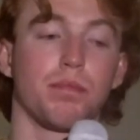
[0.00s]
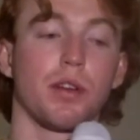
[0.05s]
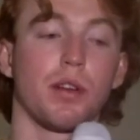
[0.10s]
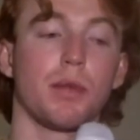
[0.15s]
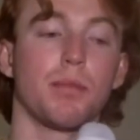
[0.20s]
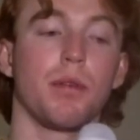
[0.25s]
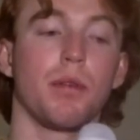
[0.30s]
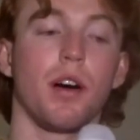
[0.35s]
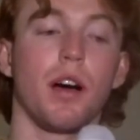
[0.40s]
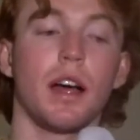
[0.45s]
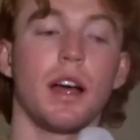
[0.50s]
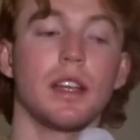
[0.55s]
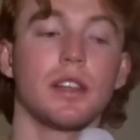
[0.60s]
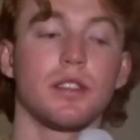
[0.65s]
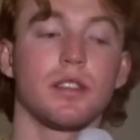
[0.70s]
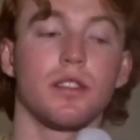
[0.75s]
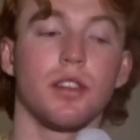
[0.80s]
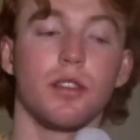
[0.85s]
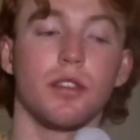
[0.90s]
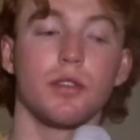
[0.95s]
pretty
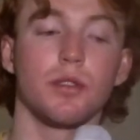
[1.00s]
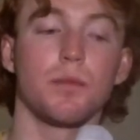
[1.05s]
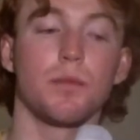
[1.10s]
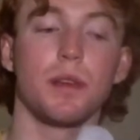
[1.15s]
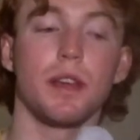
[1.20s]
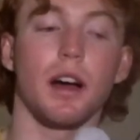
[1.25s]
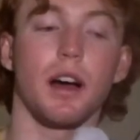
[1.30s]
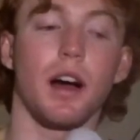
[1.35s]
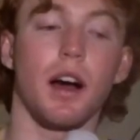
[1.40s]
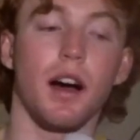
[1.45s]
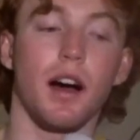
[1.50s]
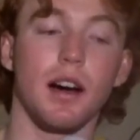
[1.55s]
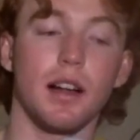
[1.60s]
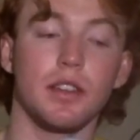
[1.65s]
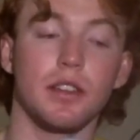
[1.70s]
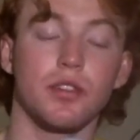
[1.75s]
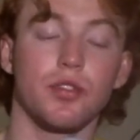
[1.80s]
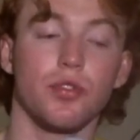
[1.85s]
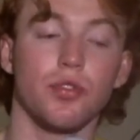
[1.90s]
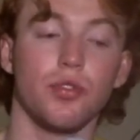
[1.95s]
biased, so it was a bit
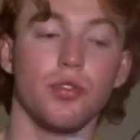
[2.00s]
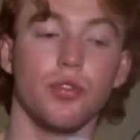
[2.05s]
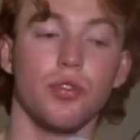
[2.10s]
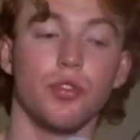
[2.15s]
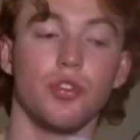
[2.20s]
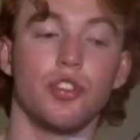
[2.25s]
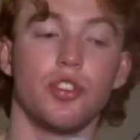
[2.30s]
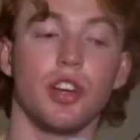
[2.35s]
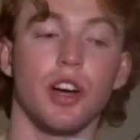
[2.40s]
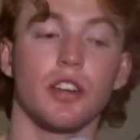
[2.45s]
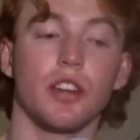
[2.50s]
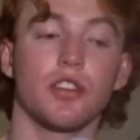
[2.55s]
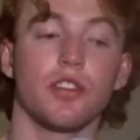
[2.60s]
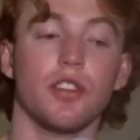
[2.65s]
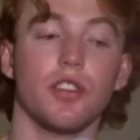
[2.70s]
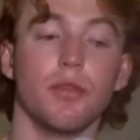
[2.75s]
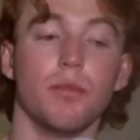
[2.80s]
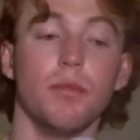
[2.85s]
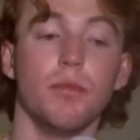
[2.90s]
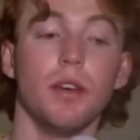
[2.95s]
hard to
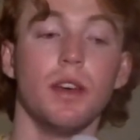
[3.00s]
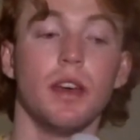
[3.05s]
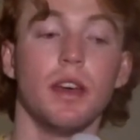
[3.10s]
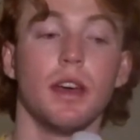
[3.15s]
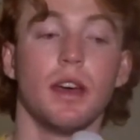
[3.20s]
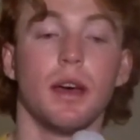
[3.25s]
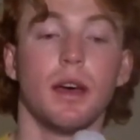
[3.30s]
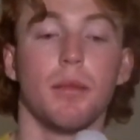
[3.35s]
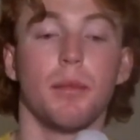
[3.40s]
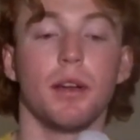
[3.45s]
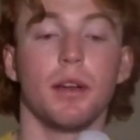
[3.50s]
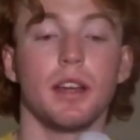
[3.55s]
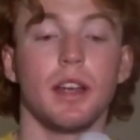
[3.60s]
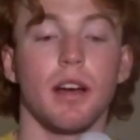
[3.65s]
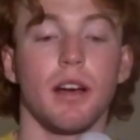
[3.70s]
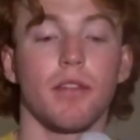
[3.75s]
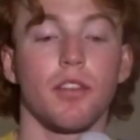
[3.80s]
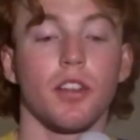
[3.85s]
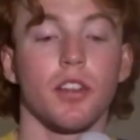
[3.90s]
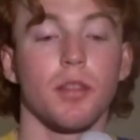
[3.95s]
judge them. But
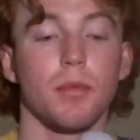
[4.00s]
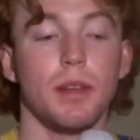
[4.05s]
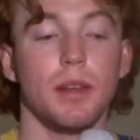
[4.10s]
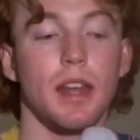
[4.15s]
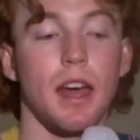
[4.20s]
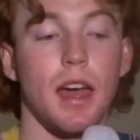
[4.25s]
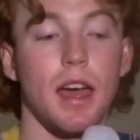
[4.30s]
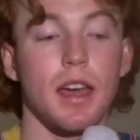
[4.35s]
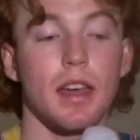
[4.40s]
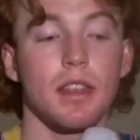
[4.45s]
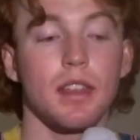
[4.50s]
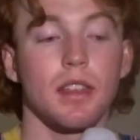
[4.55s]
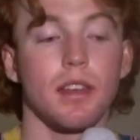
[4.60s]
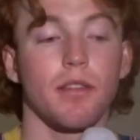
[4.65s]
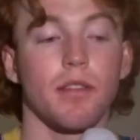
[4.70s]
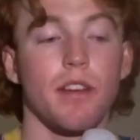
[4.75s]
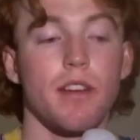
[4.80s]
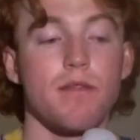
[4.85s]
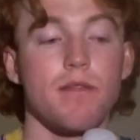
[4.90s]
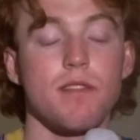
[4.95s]
yeah, I've got them in 8th.
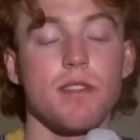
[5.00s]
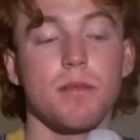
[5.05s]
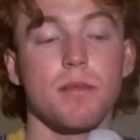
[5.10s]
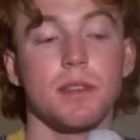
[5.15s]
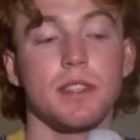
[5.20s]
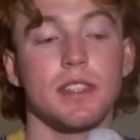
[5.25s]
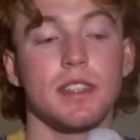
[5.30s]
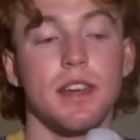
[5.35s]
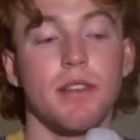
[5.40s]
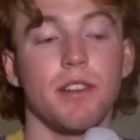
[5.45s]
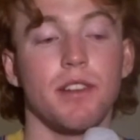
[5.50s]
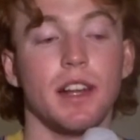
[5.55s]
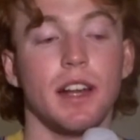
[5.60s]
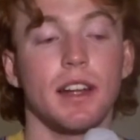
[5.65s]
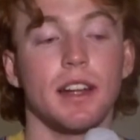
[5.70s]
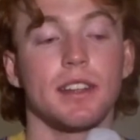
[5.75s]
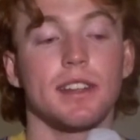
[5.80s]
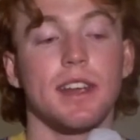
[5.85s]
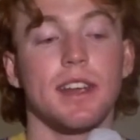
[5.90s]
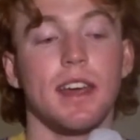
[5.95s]
I've given them a 7
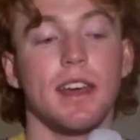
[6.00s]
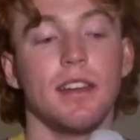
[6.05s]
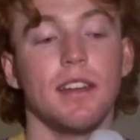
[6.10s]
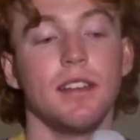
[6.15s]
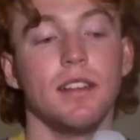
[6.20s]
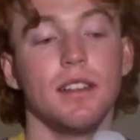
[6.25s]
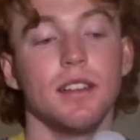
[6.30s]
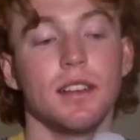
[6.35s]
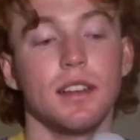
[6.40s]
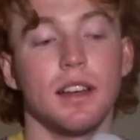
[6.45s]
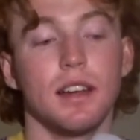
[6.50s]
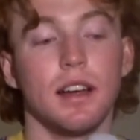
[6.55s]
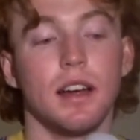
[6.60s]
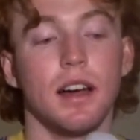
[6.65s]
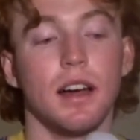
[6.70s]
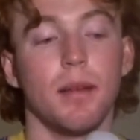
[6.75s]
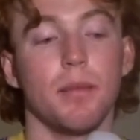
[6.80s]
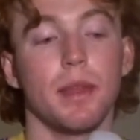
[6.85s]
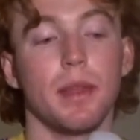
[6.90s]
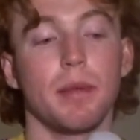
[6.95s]
out of 10.
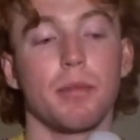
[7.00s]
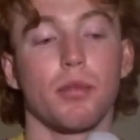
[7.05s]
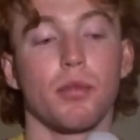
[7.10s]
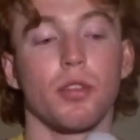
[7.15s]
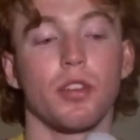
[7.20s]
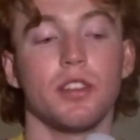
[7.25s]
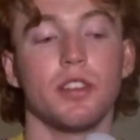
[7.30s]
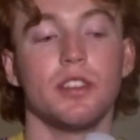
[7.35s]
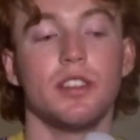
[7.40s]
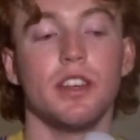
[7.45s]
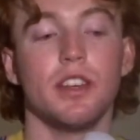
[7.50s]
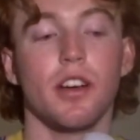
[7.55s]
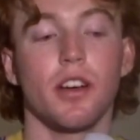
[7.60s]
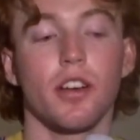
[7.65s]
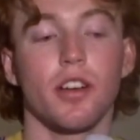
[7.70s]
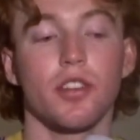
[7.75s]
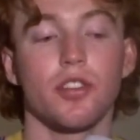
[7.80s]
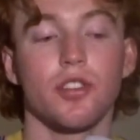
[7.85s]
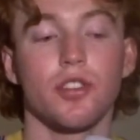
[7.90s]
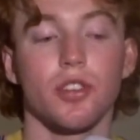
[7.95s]
They brought in
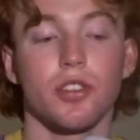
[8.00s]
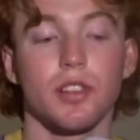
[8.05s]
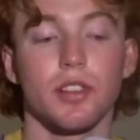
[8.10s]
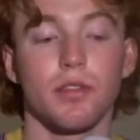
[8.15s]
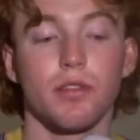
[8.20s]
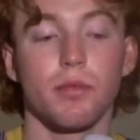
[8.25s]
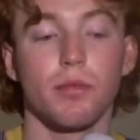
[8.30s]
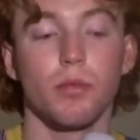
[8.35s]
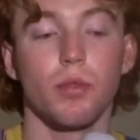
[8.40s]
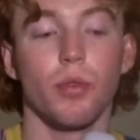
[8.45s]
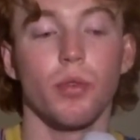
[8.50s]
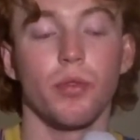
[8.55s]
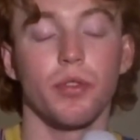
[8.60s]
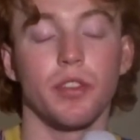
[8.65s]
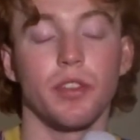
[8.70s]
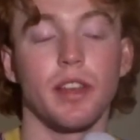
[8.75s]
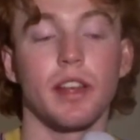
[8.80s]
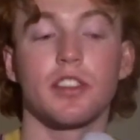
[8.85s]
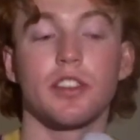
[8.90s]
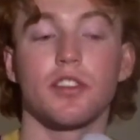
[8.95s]
Diogo Jota from
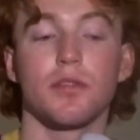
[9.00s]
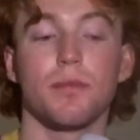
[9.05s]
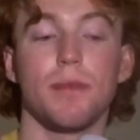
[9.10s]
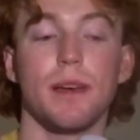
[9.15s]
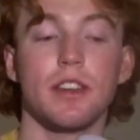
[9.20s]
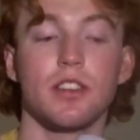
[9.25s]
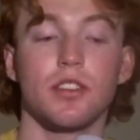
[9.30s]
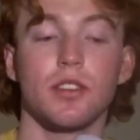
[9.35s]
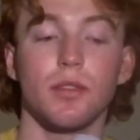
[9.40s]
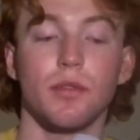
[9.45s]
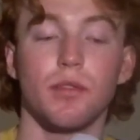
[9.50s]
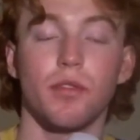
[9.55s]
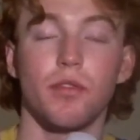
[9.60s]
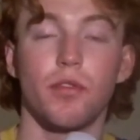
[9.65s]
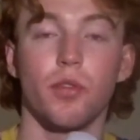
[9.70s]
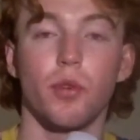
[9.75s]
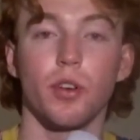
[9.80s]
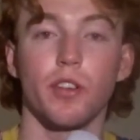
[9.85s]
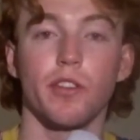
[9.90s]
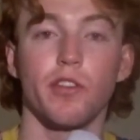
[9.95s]
Wolves, as I just mentioned,
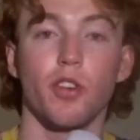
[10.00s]
for